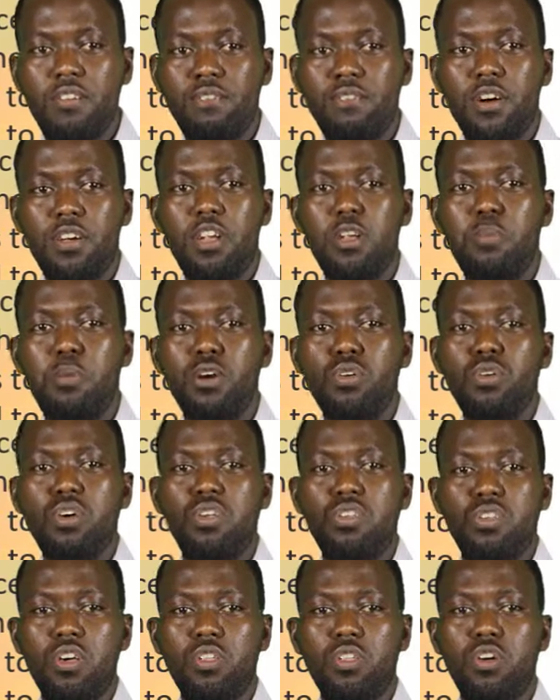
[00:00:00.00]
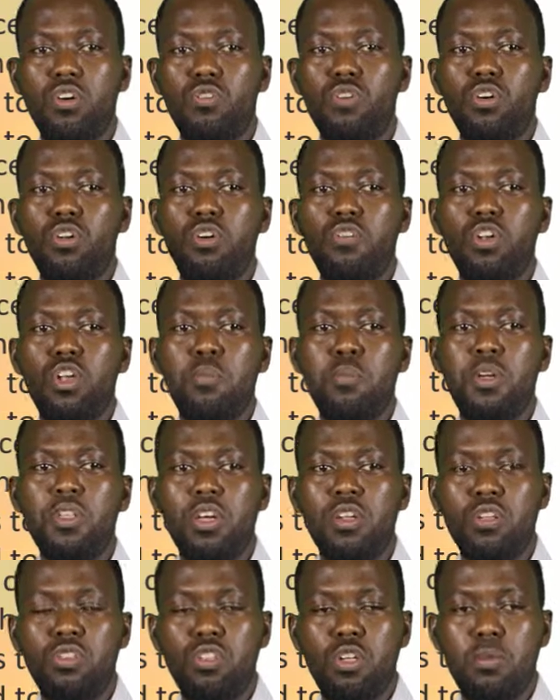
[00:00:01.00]
funded by USAID for development
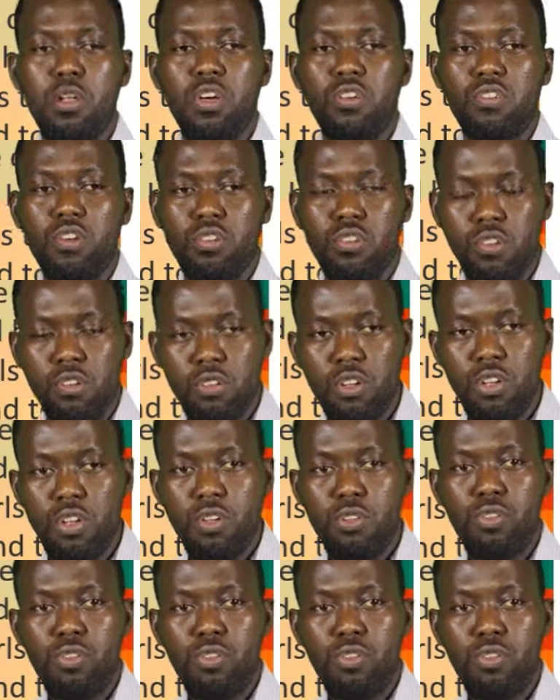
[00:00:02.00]
and stabilization.